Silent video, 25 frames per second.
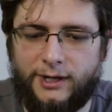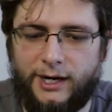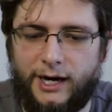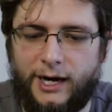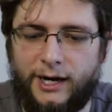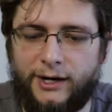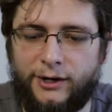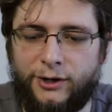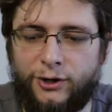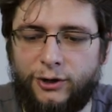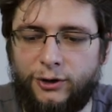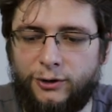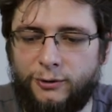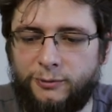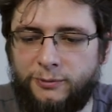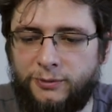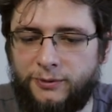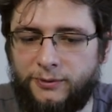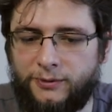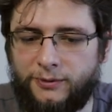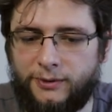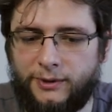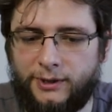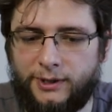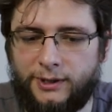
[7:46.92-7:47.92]
I hope
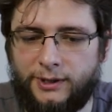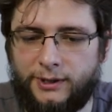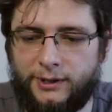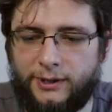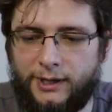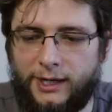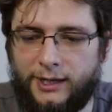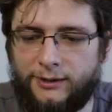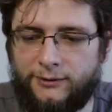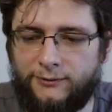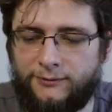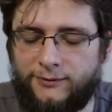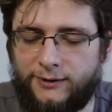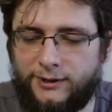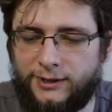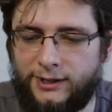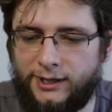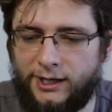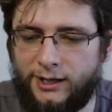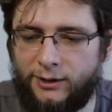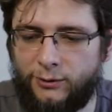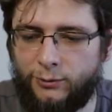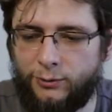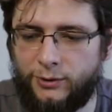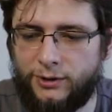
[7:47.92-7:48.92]

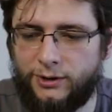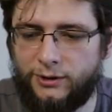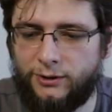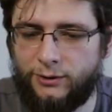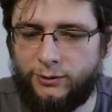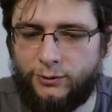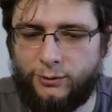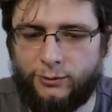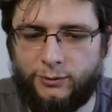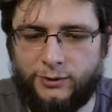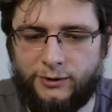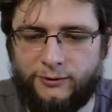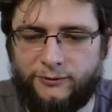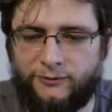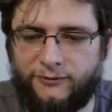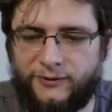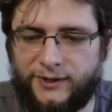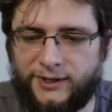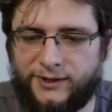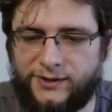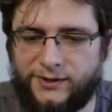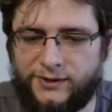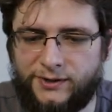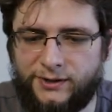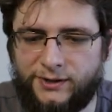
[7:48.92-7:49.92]
Nvidia will
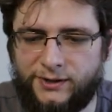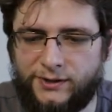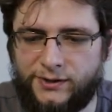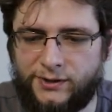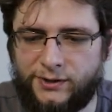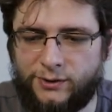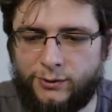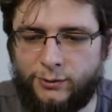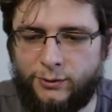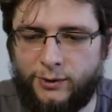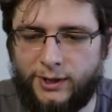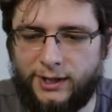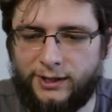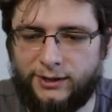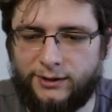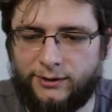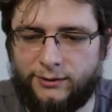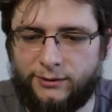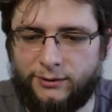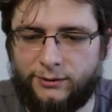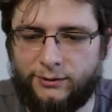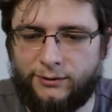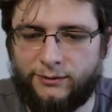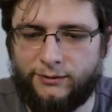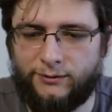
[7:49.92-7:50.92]
fix this quite
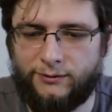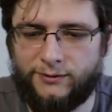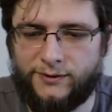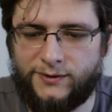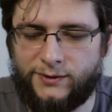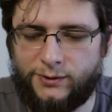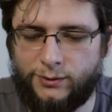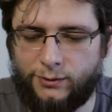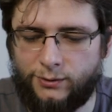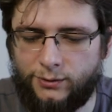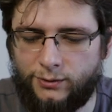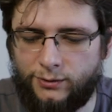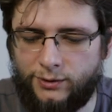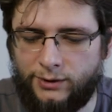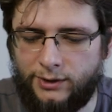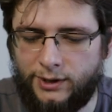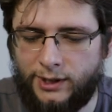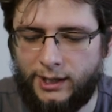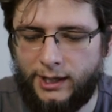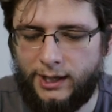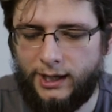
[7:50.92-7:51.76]
soon.